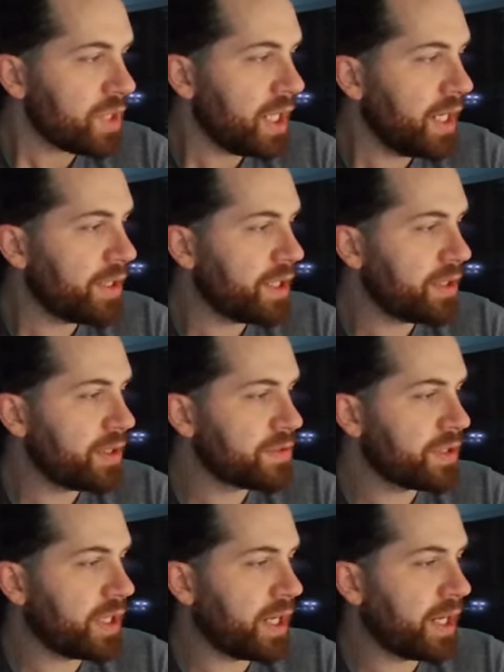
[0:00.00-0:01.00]
And then
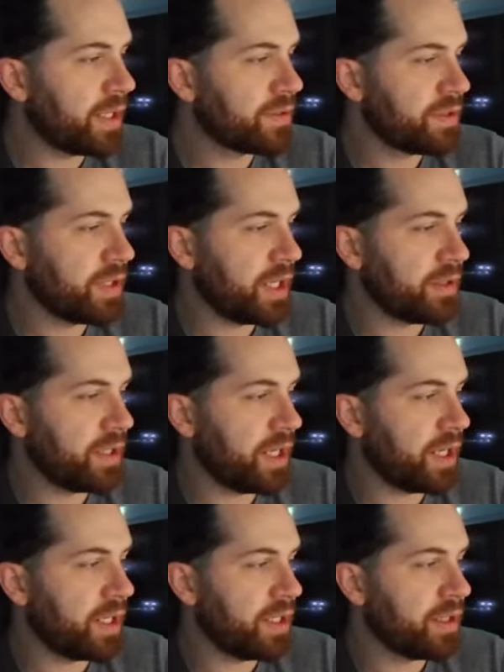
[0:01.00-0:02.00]
this guy
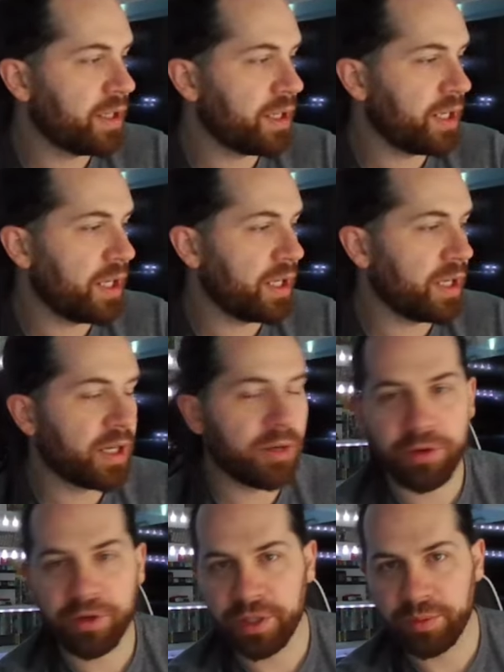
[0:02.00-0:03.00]
said he got a
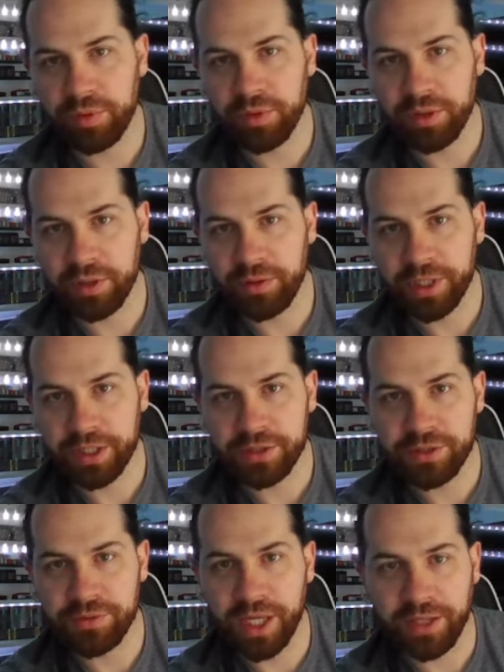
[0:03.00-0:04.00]
working port going in
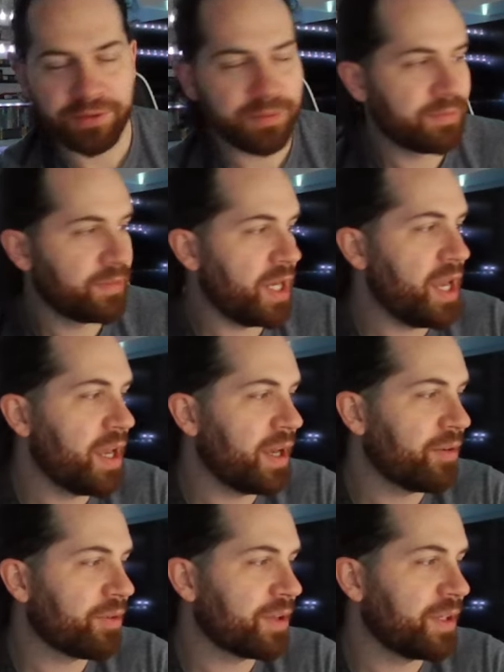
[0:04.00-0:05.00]
2 days,
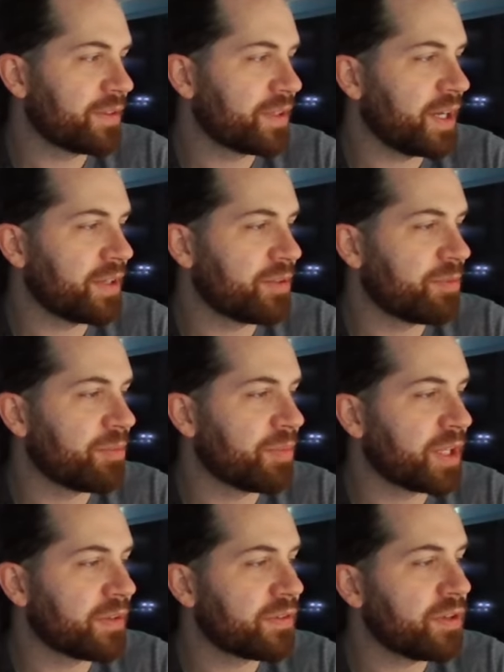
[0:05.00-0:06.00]
where these guys have been
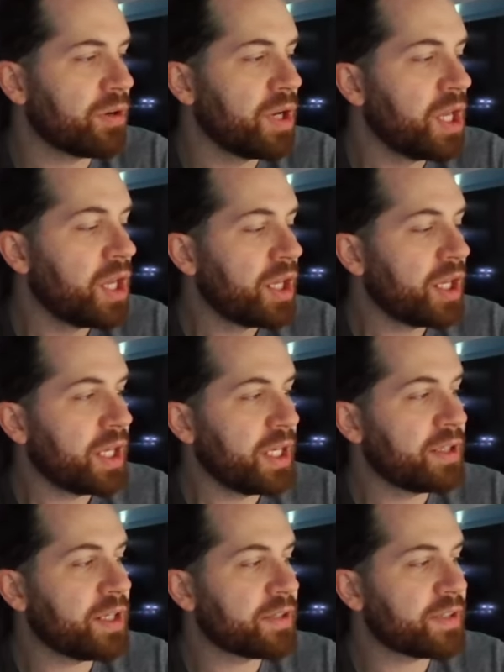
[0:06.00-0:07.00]
months. So
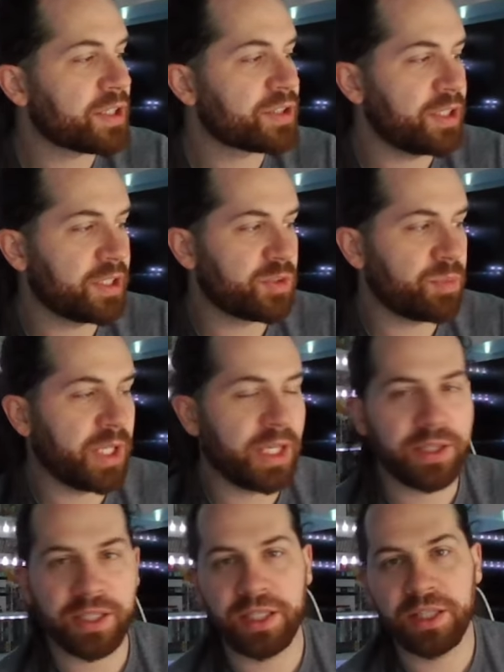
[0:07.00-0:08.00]
he does actually
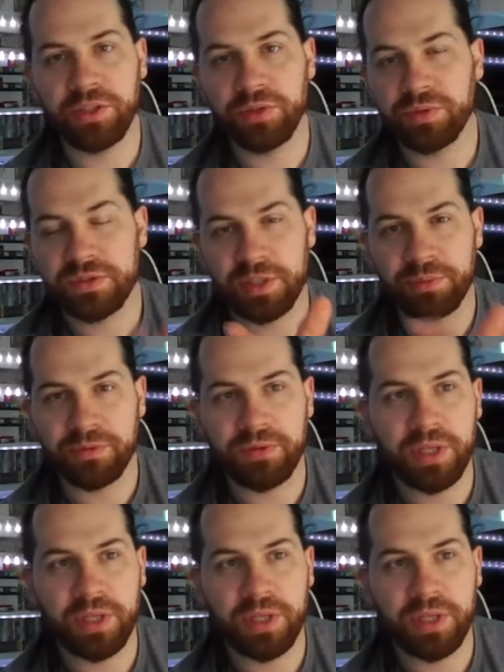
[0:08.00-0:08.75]
explain that he used some of